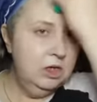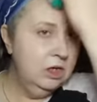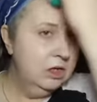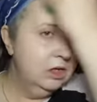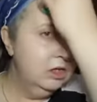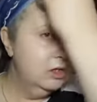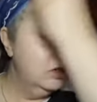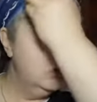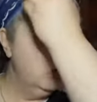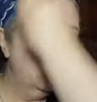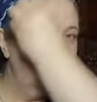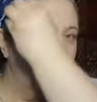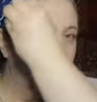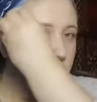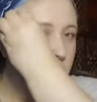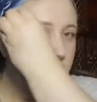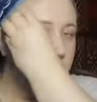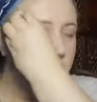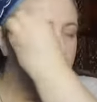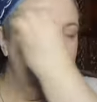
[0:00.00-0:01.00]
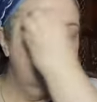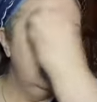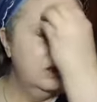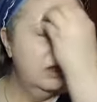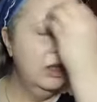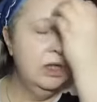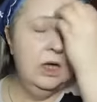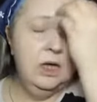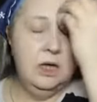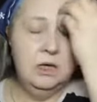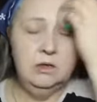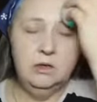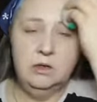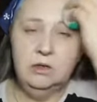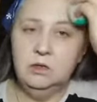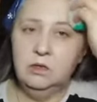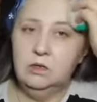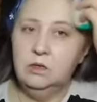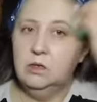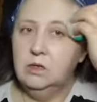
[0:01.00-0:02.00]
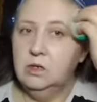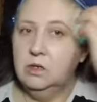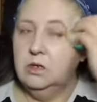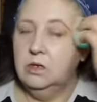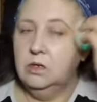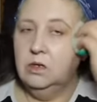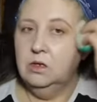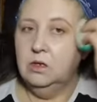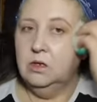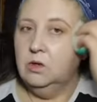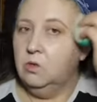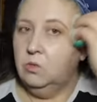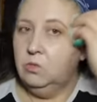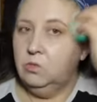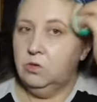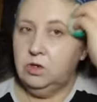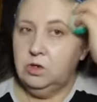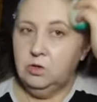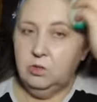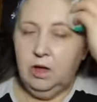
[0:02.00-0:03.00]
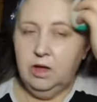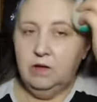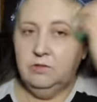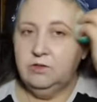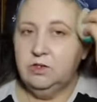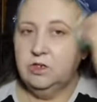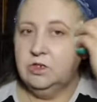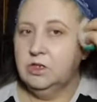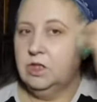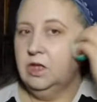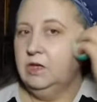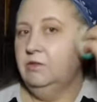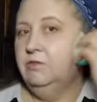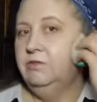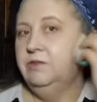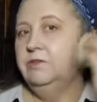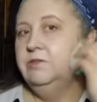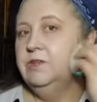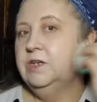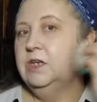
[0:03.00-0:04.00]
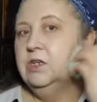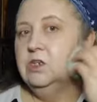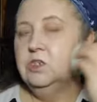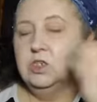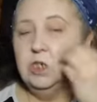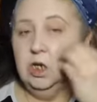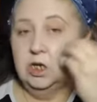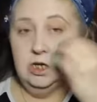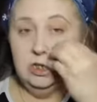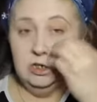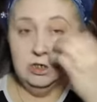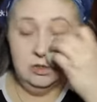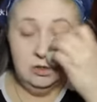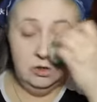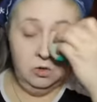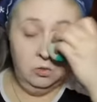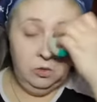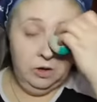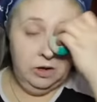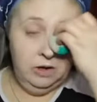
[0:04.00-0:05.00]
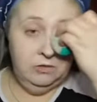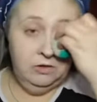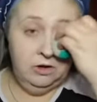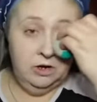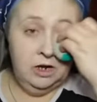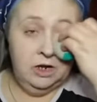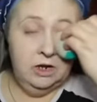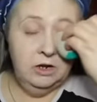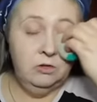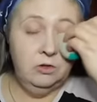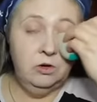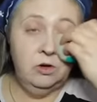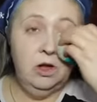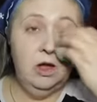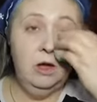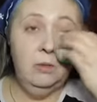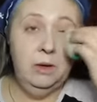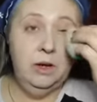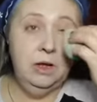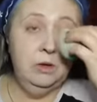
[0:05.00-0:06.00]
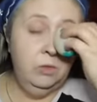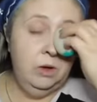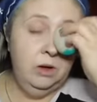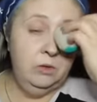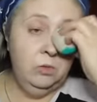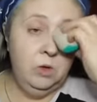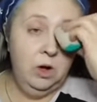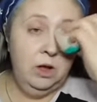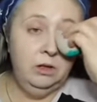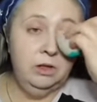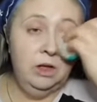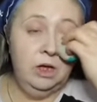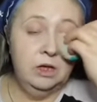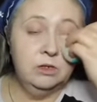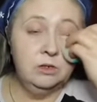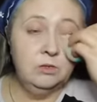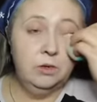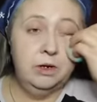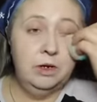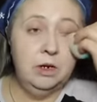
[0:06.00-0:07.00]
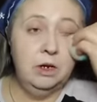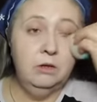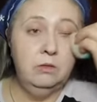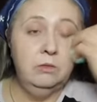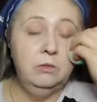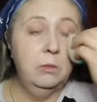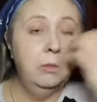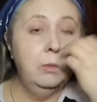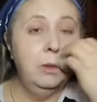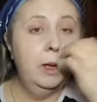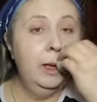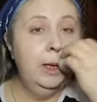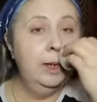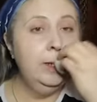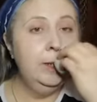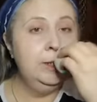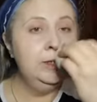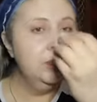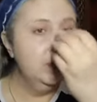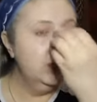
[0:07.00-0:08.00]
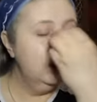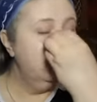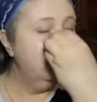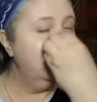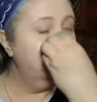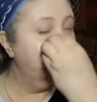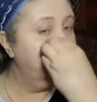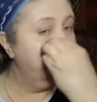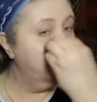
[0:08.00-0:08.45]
in this world that when you have just like 15 shades or whatever, and I don't know how many Wet n Wild has right now, honestly,